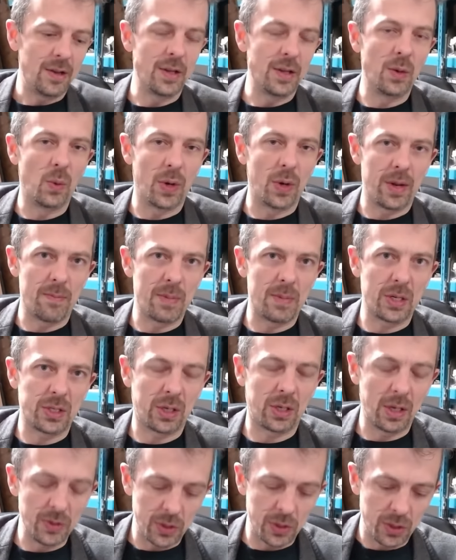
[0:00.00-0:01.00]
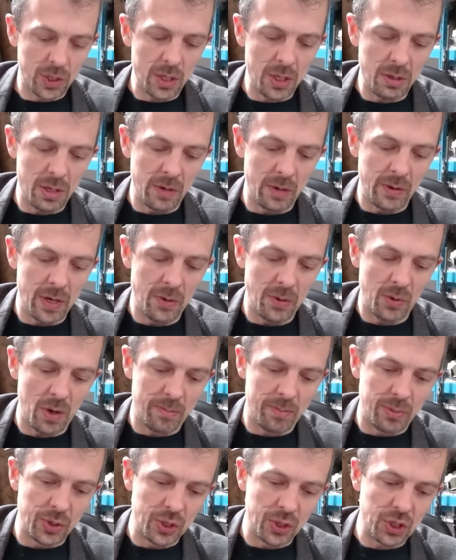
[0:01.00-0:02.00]
you want it much closer to you and you
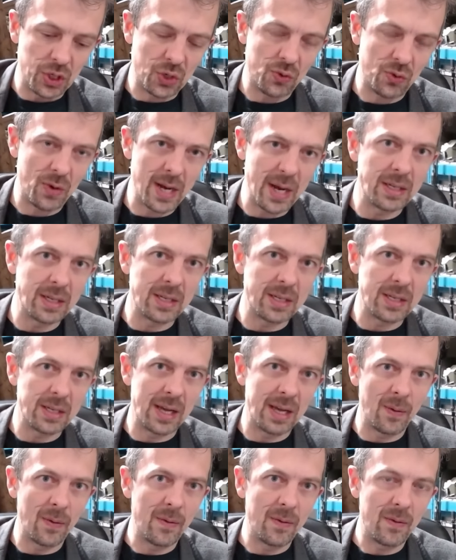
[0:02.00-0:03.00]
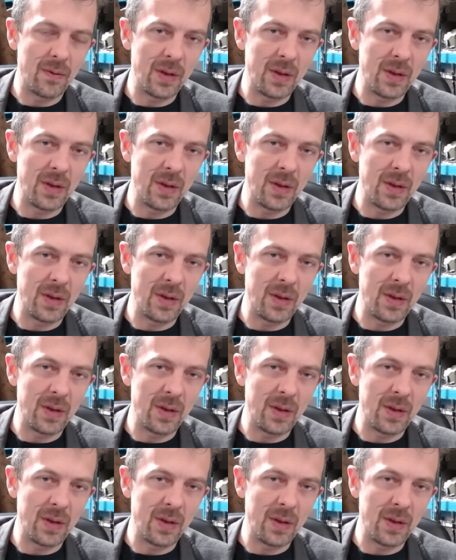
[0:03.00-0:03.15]
want to push straight down